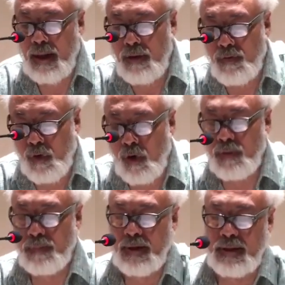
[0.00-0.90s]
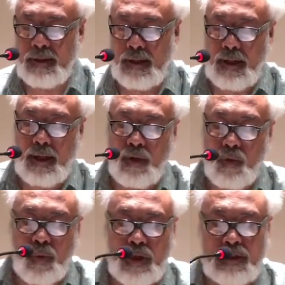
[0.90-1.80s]
the environment
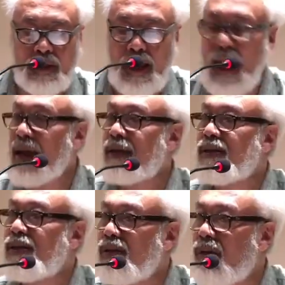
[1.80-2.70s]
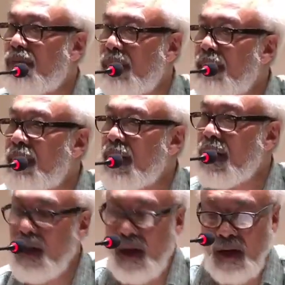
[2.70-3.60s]
in which acts of
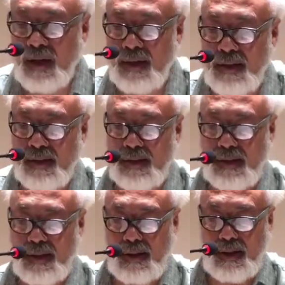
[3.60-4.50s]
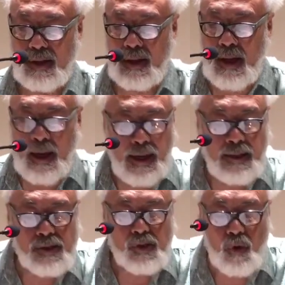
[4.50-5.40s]
memory occurs.
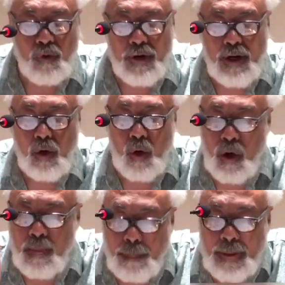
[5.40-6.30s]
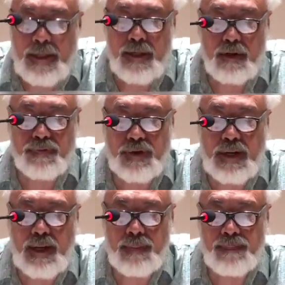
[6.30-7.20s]
Hence, over a long period of
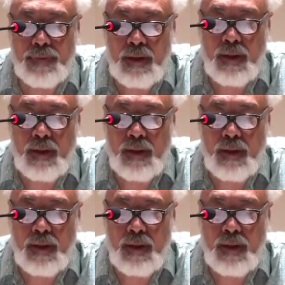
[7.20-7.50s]
time,